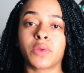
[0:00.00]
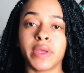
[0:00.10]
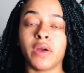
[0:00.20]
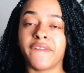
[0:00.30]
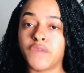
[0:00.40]

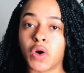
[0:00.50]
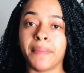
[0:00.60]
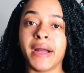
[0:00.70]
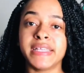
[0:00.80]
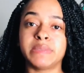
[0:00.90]
3 or 4
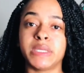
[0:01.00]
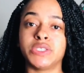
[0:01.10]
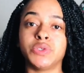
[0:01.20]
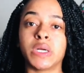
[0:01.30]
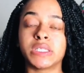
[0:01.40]
months
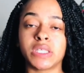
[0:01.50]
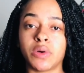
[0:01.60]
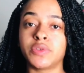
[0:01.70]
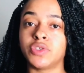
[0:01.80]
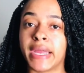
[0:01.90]
because you are
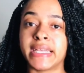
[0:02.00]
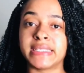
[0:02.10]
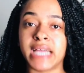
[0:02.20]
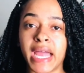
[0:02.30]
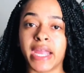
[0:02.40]
so drained
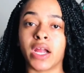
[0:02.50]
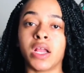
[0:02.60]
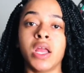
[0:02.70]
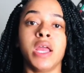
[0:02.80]
and tired.